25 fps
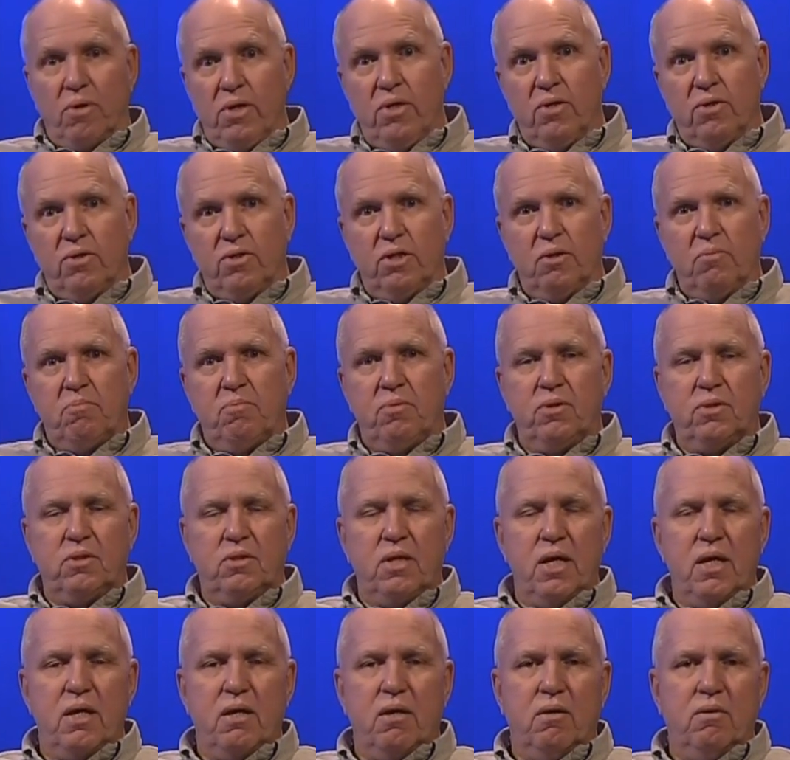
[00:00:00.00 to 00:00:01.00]
readership
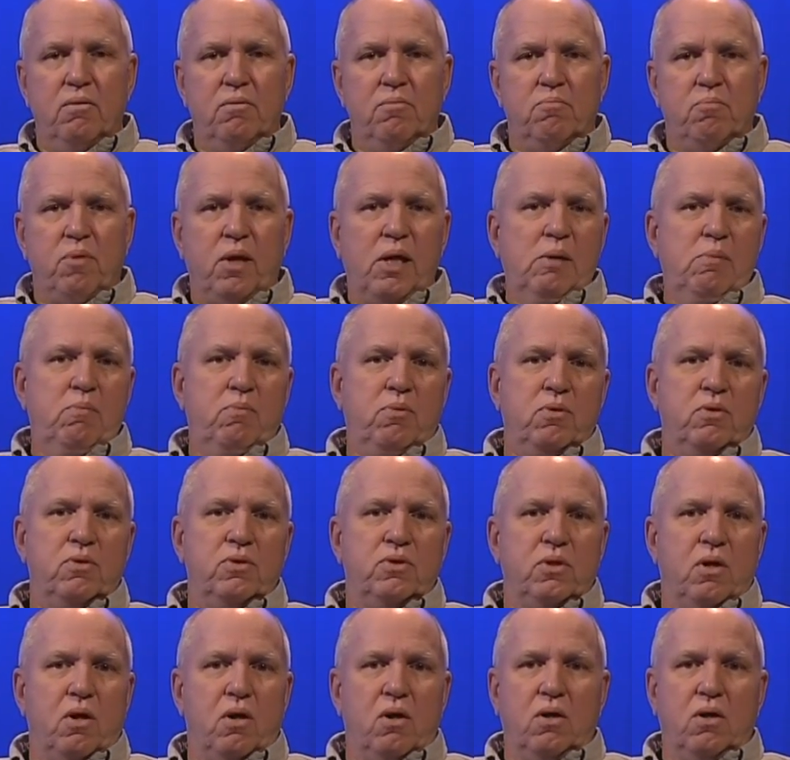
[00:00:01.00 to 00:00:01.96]
is down, papers